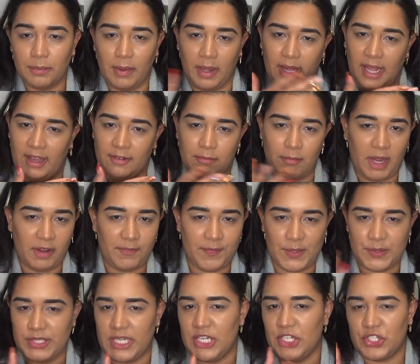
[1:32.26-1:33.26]
have my
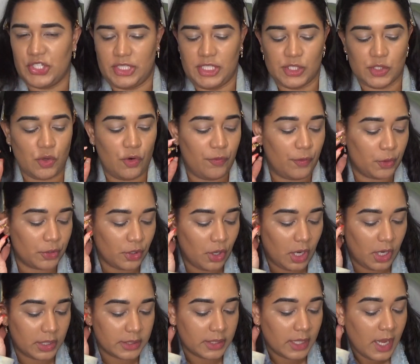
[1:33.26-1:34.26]
foundation and so forth
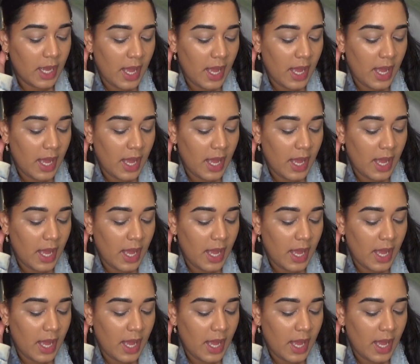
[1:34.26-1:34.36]
on.